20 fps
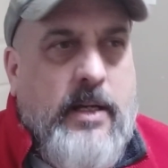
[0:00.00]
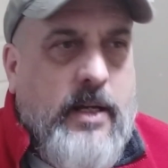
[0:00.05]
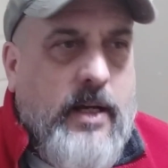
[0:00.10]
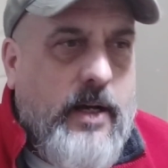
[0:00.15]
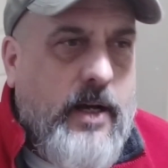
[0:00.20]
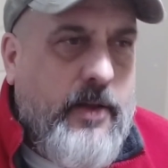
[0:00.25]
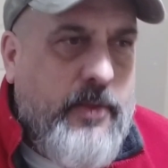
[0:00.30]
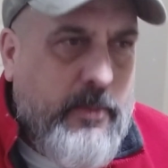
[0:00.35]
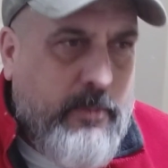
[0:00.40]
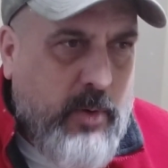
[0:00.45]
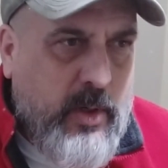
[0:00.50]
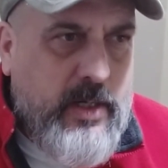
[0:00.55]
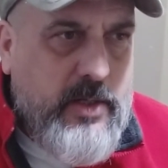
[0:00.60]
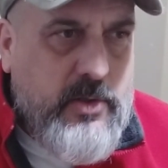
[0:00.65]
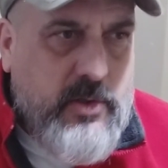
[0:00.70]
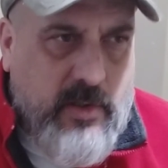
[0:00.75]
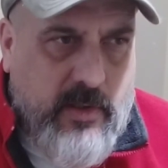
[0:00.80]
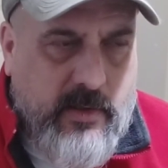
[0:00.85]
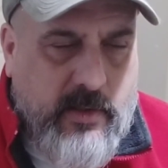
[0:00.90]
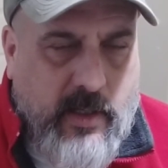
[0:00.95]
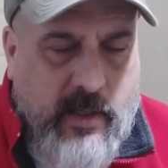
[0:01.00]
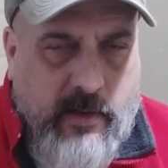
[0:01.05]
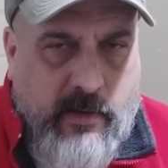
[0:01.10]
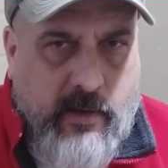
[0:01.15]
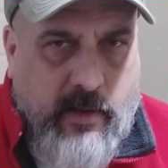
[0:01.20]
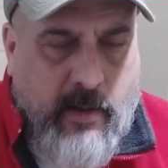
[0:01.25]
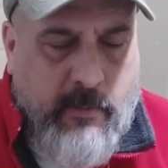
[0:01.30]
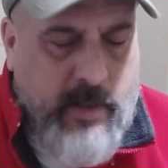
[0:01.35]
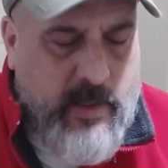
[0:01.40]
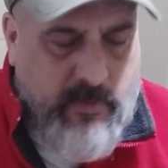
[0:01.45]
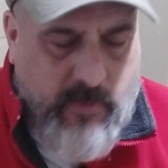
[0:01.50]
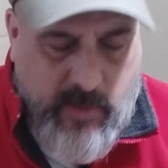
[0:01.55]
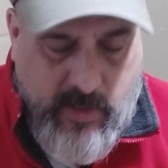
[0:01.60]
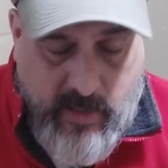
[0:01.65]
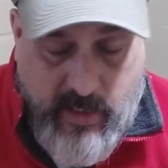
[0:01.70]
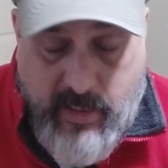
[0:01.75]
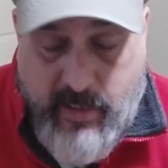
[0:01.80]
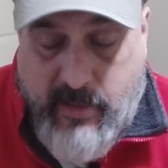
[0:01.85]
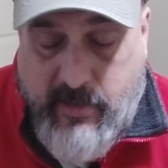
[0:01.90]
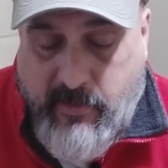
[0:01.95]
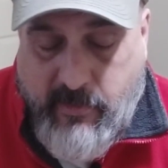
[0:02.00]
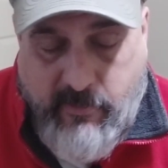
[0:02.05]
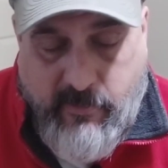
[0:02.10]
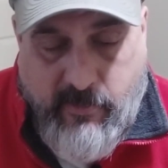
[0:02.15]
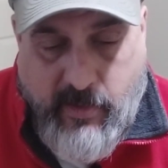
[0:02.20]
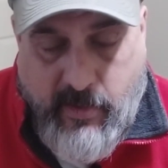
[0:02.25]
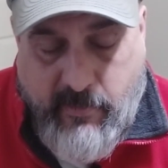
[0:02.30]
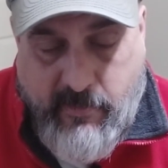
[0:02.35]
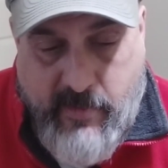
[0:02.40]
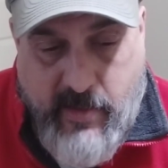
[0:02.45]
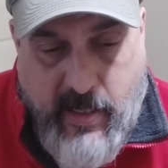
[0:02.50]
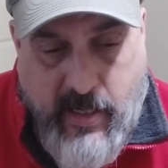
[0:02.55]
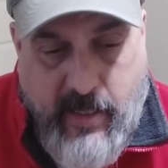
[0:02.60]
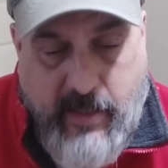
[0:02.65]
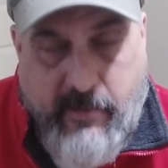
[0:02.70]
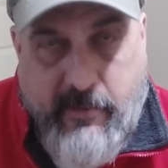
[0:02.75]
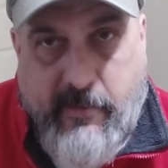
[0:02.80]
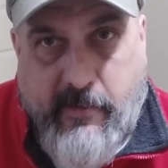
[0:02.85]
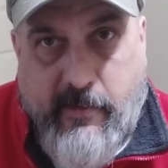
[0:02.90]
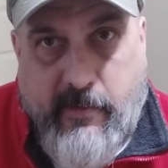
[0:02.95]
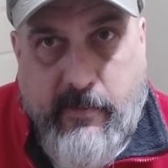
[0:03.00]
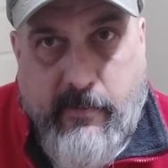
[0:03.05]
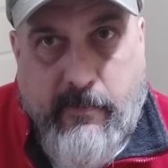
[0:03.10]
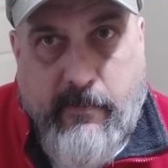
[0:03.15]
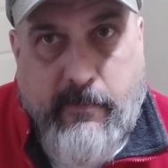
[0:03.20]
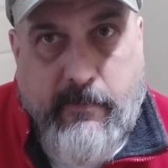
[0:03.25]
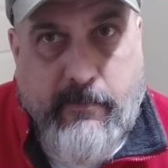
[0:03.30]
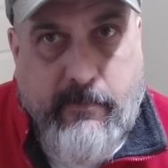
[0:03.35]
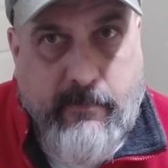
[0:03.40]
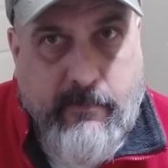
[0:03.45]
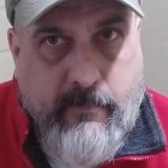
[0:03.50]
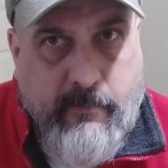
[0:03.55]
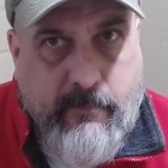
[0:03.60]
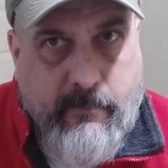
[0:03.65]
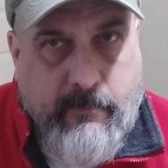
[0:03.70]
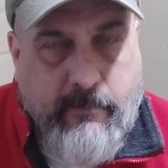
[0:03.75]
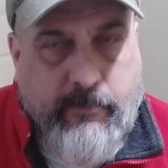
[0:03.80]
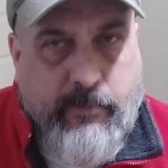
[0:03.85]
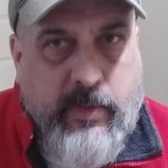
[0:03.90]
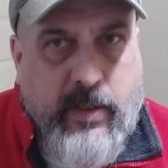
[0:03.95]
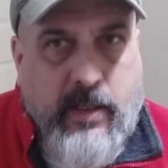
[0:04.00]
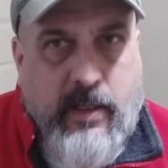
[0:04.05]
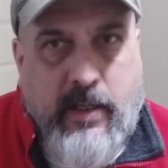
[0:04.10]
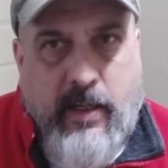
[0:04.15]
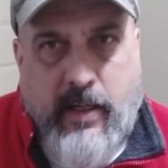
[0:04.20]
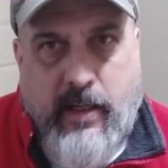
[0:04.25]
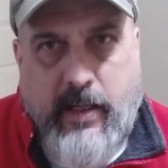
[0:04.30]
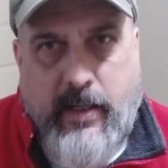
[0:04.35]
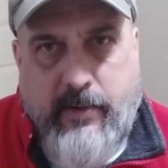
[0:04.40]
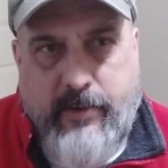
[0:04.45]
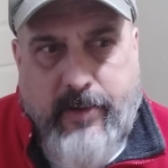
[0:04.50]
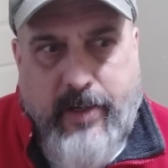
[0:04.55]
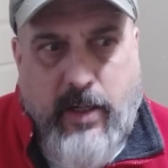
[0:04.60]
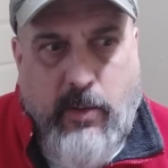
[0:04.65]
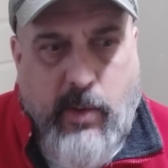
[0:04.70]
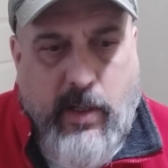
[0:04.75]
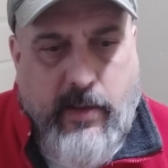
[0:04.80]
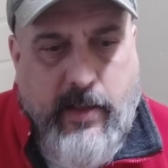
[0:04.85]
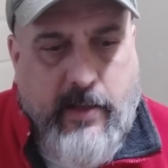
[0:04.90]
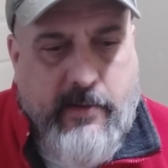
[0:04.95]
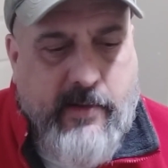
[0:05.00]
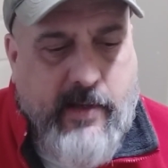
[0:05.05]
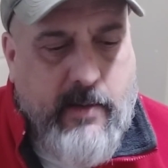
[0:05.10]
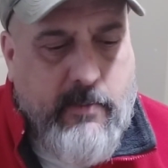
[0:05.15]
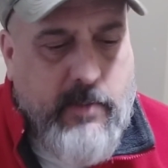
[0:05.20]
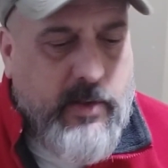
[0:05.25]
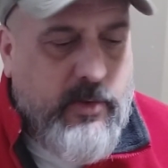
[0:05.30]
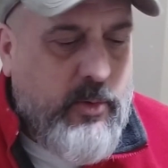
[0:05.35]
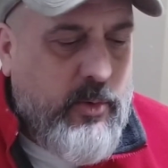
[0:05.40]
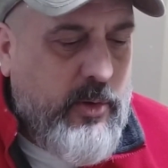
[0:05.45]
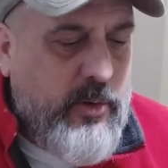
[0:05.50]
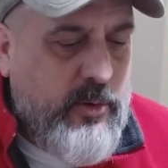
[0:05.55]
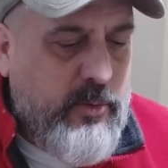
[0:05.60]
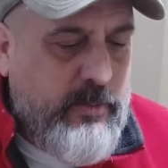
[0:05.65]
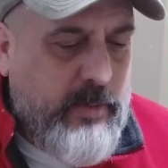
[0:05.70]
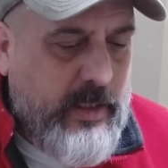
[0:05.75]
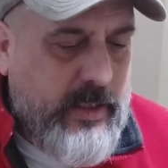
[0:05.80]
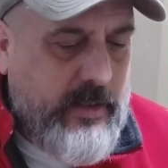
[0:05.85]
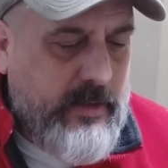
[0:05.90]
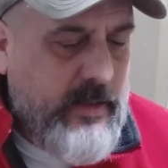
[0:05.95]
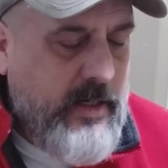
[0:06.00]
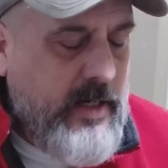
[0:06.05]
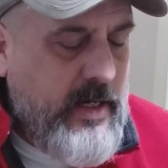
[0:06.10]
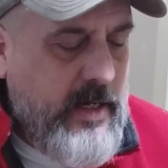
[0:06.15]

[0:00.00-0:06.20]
The bridge, the neck is nice. I don't know how well that's coming through, but